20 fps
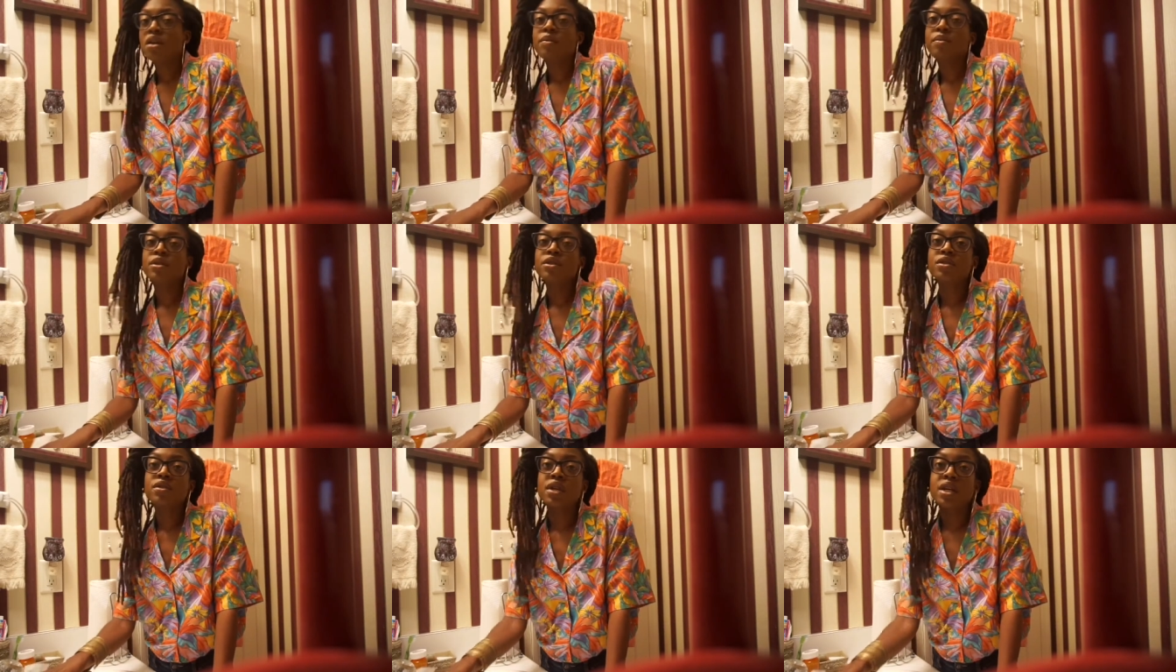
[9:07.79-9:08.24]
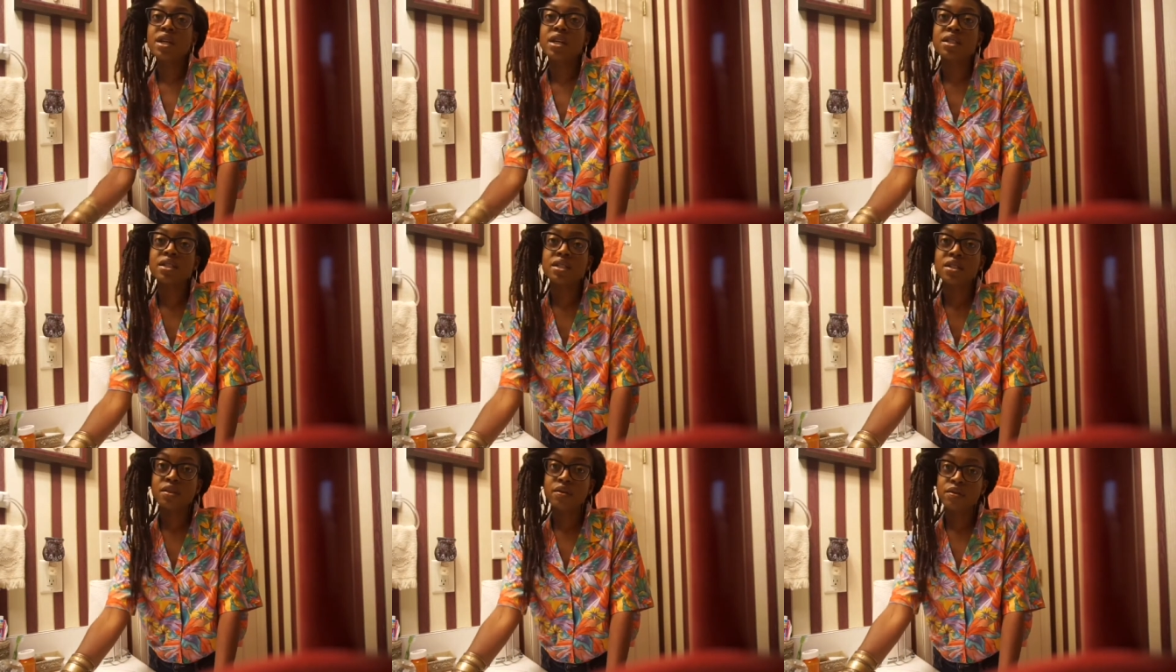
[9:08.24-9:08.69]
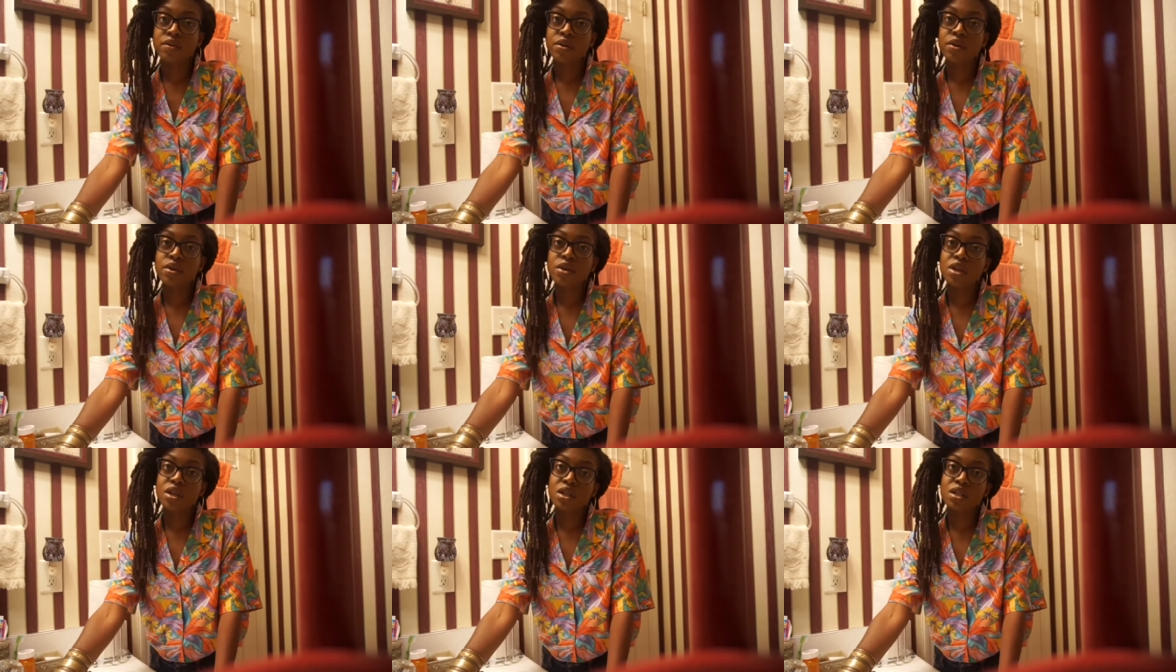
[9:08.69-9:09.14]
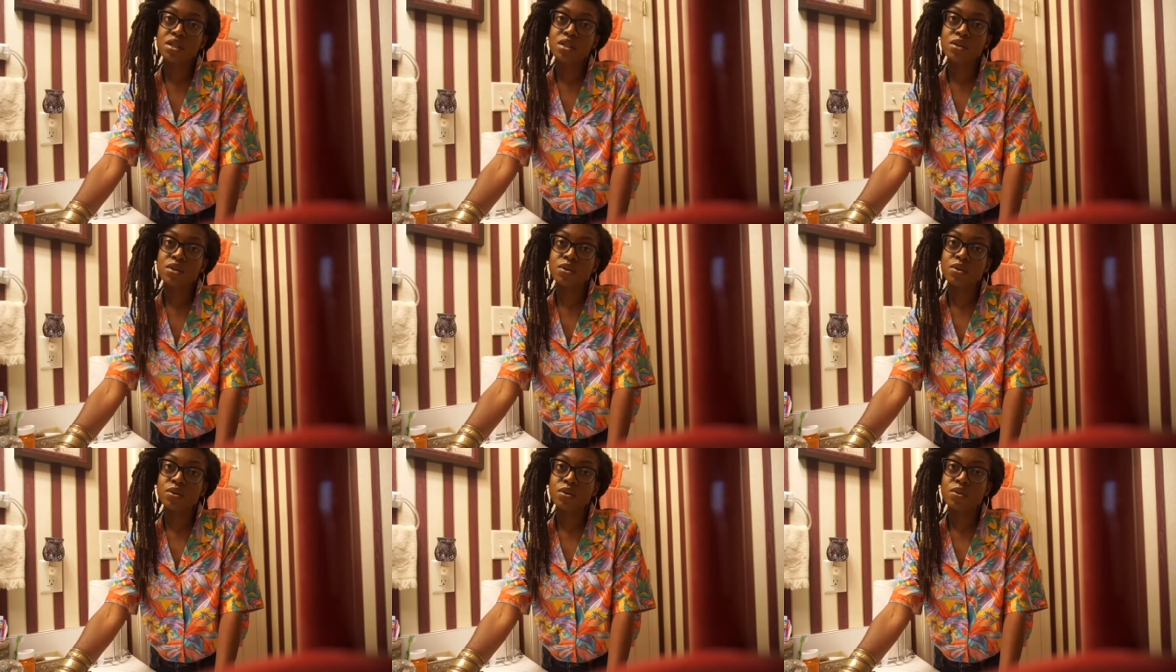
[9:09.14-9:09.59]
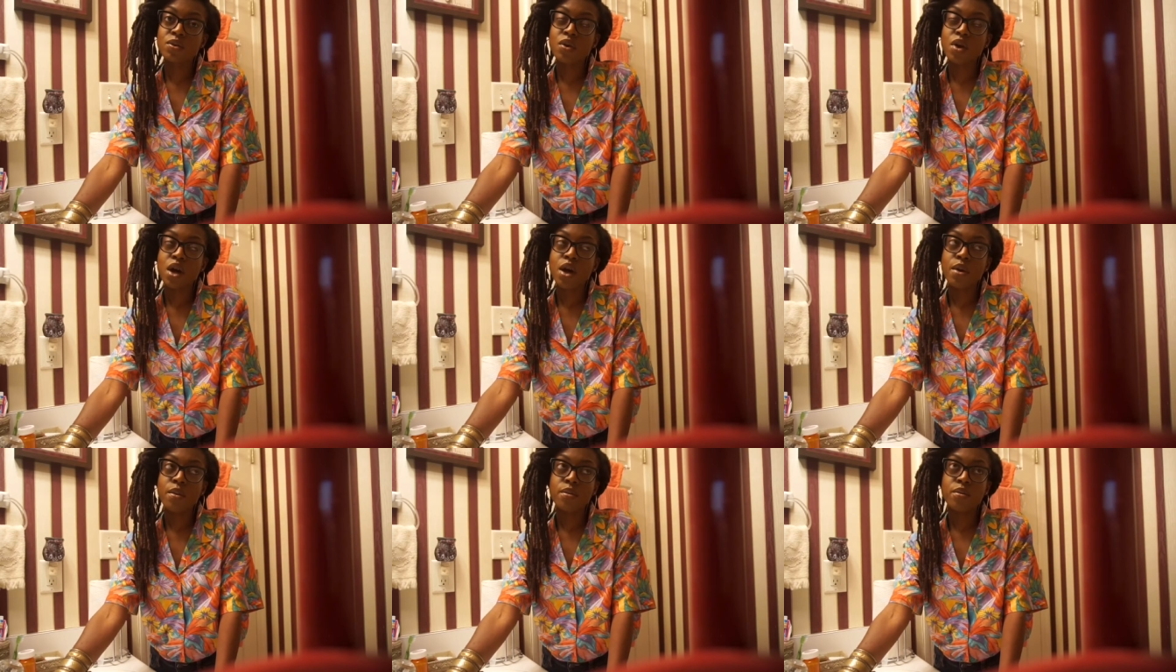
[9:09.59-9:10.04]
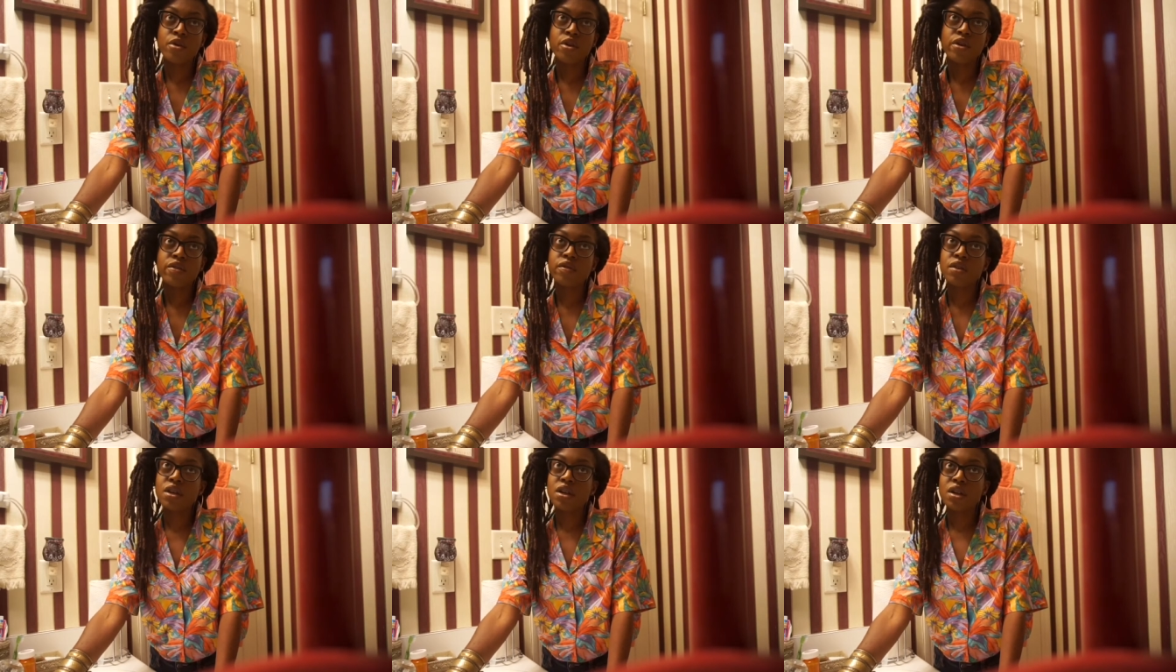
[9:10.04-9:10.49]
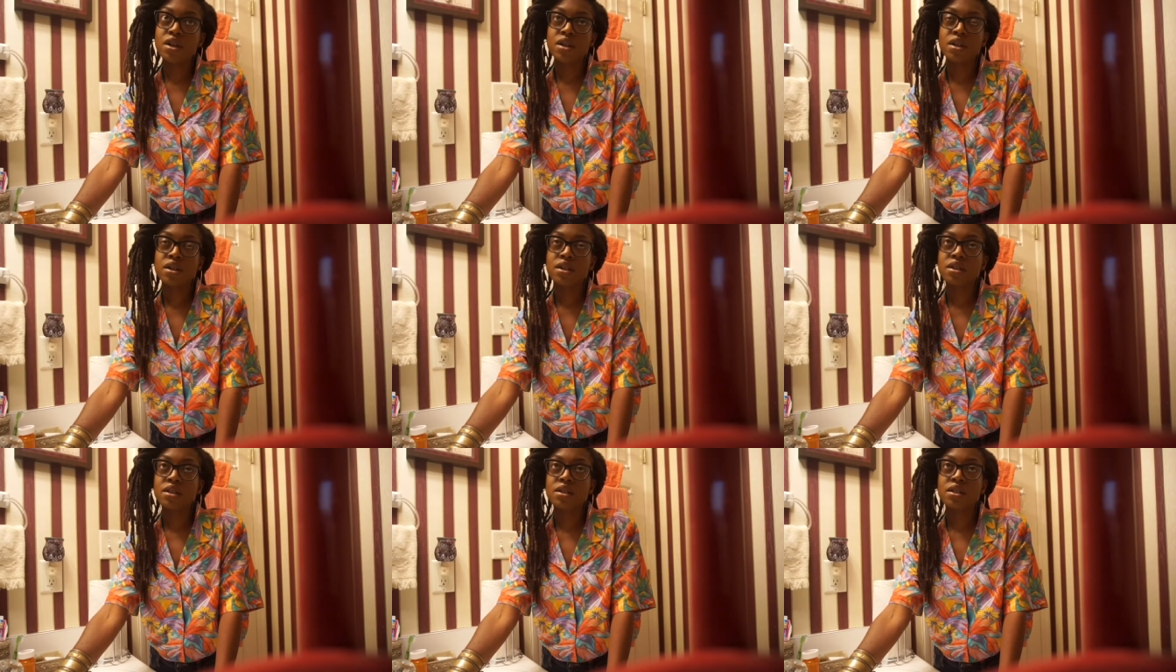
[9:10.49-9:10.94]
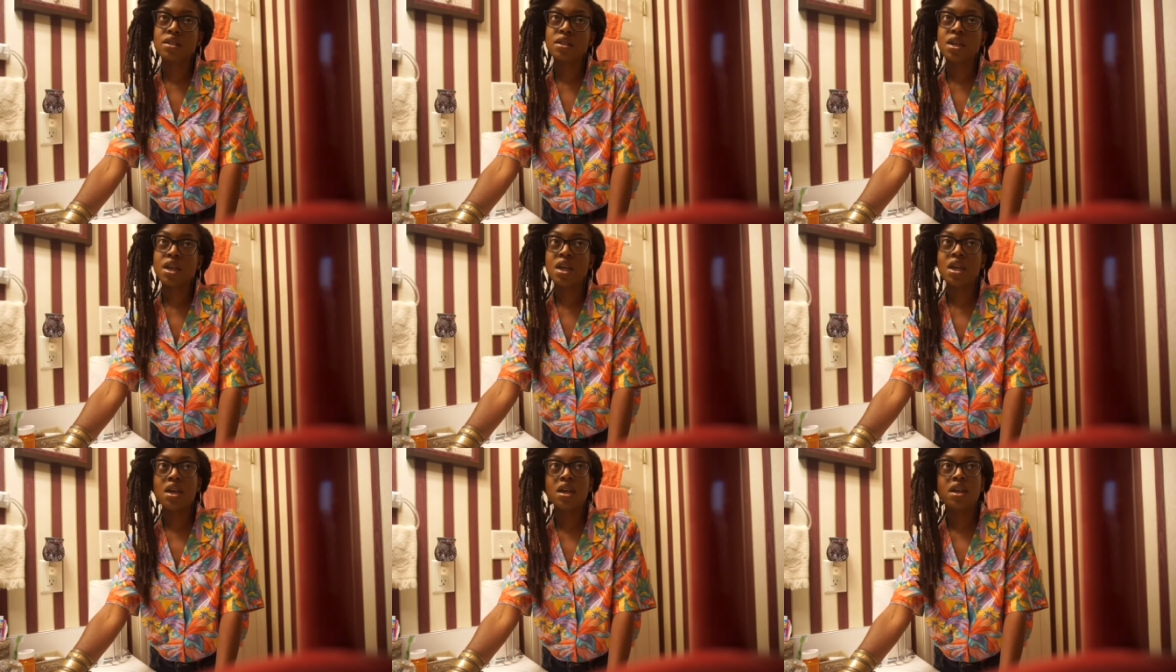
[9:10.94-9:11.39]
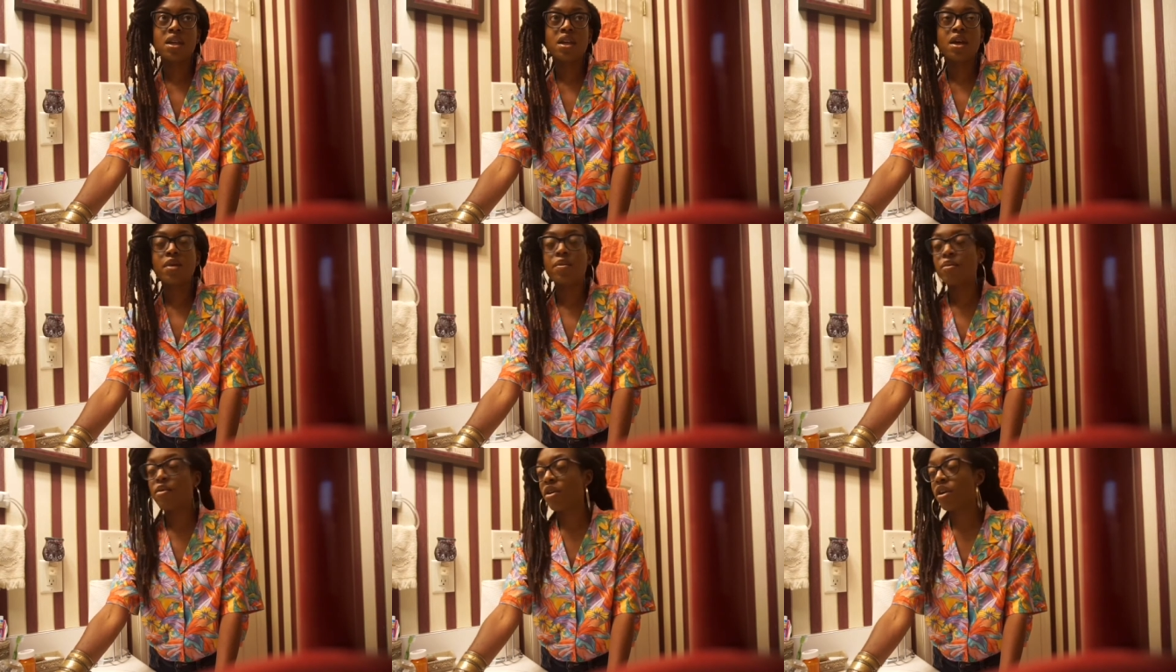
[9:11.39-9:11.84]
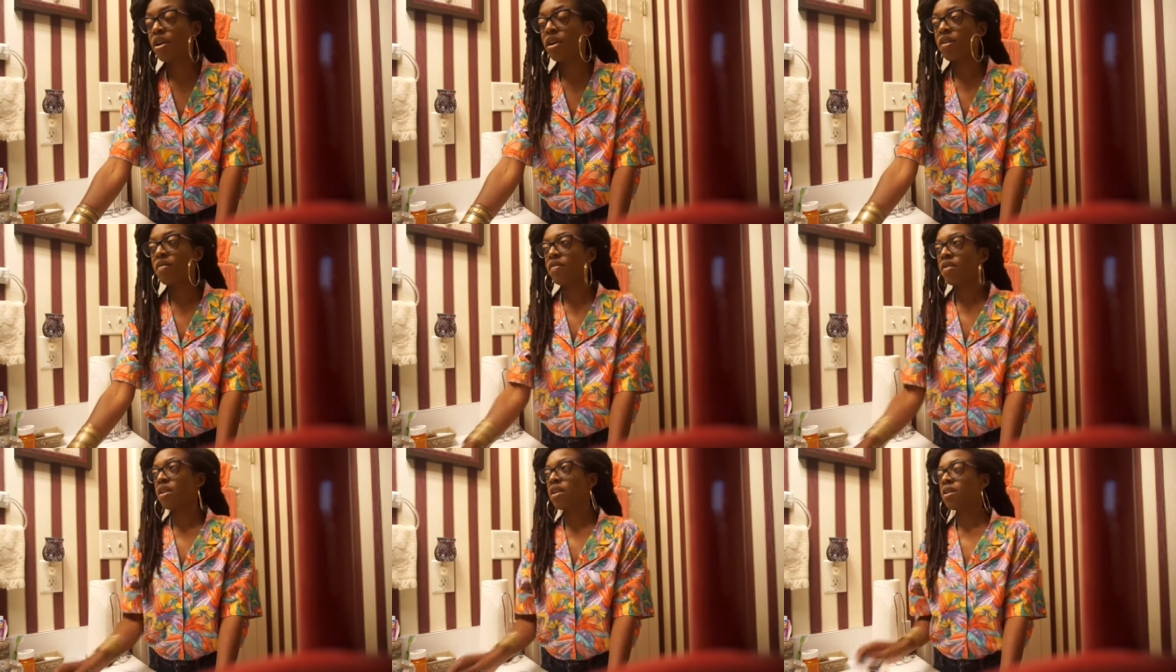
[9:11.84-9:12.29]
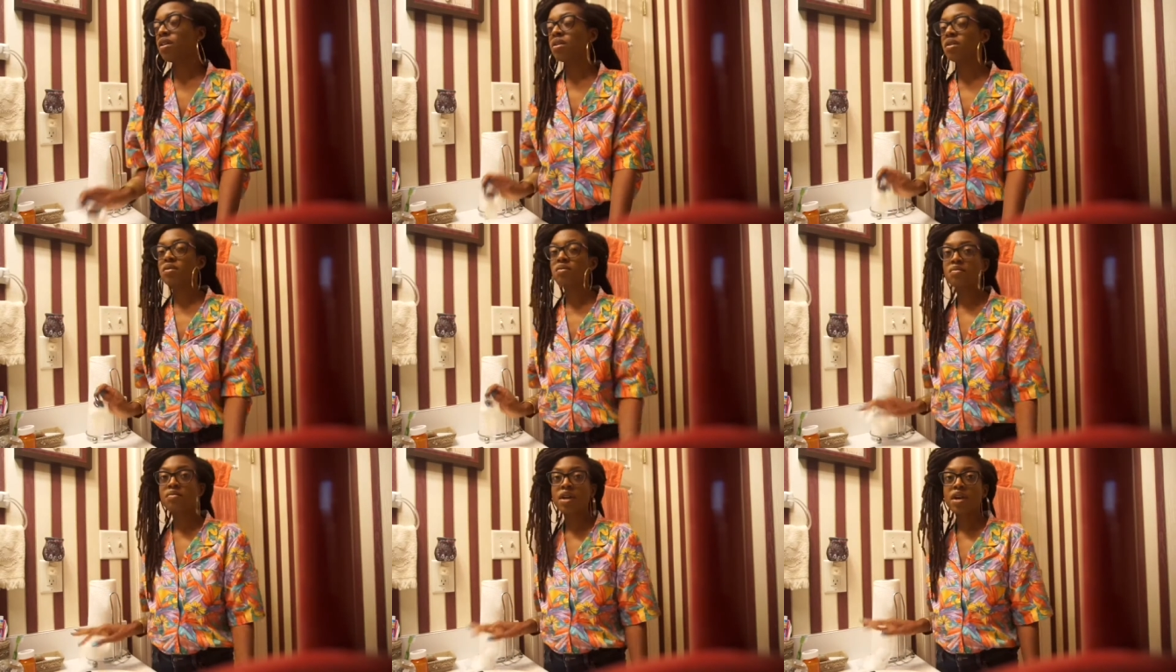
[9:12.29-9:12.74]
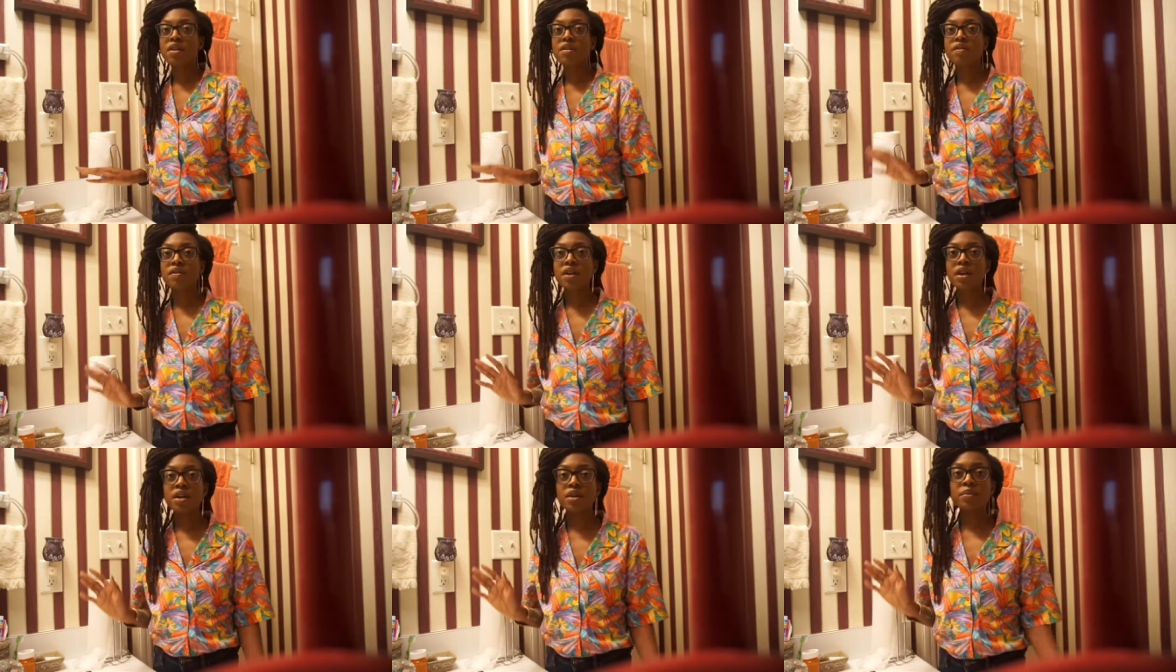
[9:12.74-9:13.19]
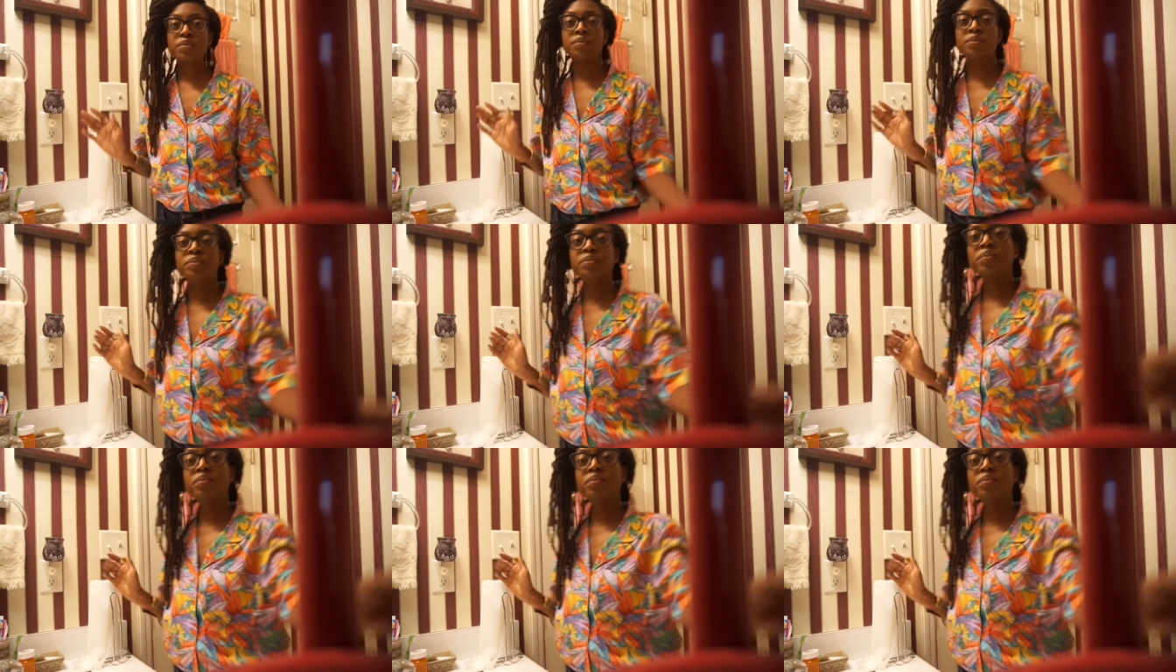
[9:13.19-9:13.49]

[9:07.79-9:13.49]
But you guys look forward to more vlogs and more hair videos. Matter of fact,